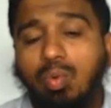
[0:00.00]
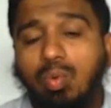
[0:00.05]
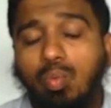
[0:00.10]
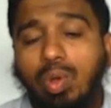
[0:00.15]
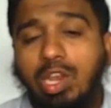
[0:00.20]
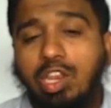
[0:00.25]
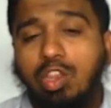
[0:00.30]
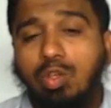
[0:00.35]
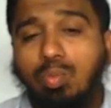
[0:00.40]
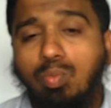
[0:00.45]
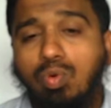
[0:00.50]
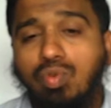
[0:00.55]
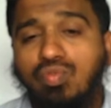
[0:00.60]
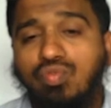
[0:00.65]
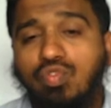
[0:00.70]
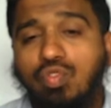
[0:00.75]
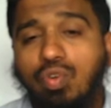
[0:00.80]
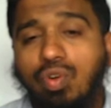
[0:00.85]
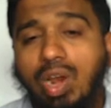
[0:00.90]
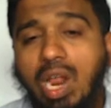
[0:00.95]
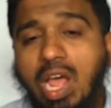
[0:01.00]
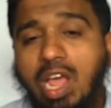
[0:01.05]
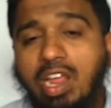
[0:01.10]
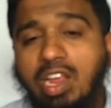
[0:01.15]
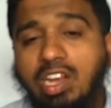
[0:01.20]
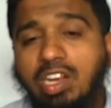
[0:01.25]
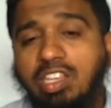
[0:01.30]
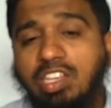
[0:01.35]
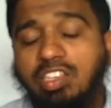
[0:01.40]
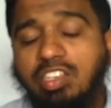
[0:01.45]
When you move to
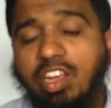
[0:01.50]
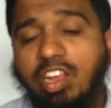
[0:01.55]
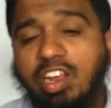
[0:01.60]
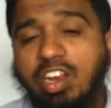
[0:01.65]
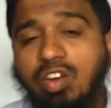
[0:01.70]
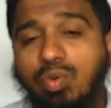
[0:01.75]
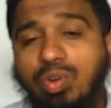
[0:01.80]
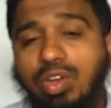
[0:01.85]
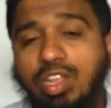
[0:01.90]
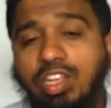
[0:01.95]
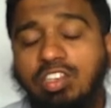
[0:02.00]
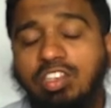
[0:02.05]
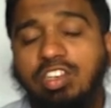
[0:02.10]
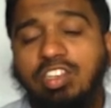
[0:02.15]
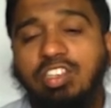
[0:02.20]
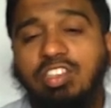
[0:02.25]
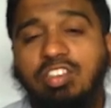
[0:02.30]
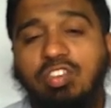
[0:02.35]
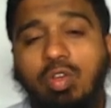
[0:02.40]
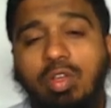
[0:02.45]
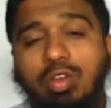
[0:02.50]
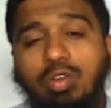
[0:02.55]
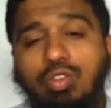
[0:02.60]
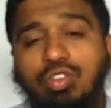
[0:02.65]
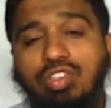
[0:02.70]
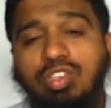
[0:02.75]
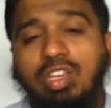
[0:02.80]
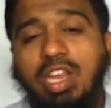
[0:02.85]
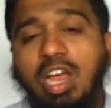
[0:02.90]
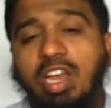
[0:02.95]
right, the second rotation is going to
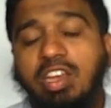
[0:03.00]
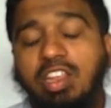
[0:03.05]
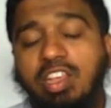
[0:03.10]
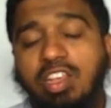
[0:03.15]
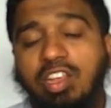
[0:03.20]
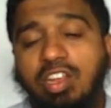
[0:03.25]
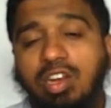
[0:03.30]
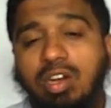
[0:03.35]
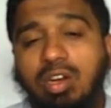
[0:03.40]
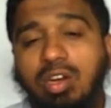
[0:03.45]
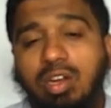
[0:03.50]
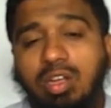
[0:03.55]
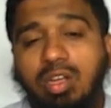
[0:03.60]
start here.